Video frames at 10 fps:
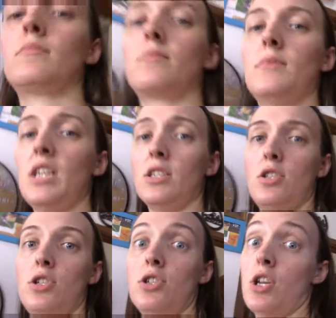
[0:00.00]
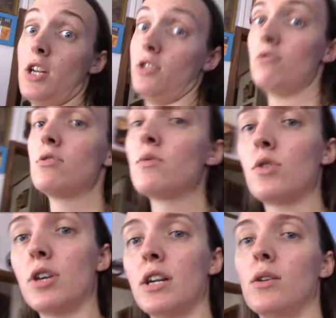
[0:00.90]
things to not do is
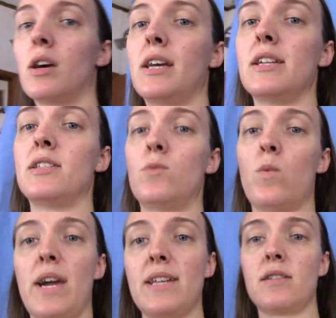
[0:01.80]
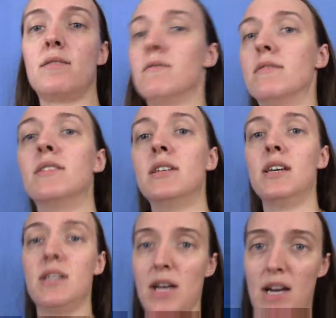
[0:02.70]
record against white.
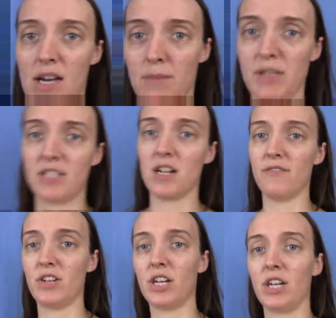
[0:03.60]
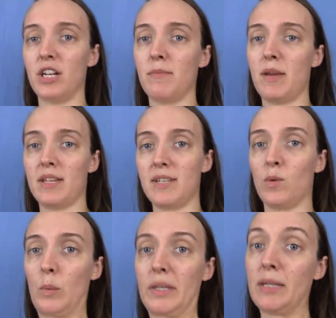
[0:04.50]
It's not very good. It makes
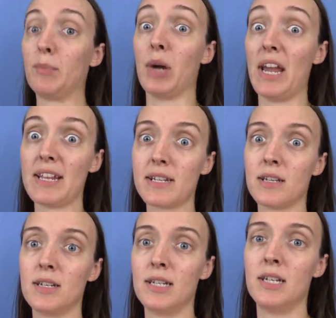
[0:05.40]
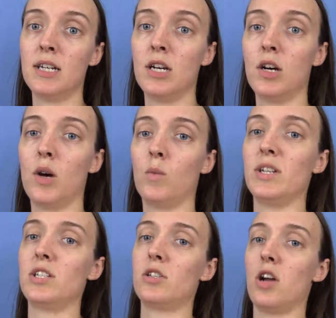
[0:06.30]
it really bright,
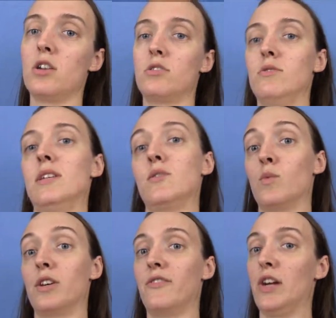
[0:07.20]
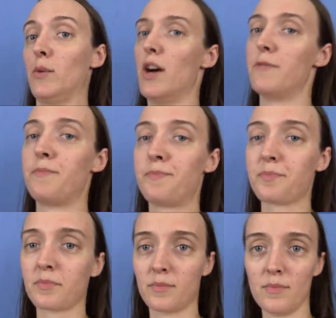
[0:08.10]
which also doesn't work very well.
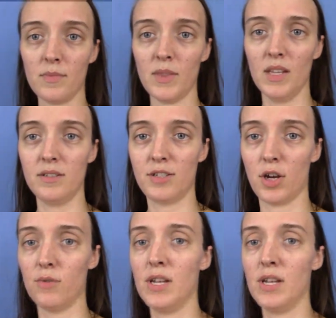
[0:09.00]
So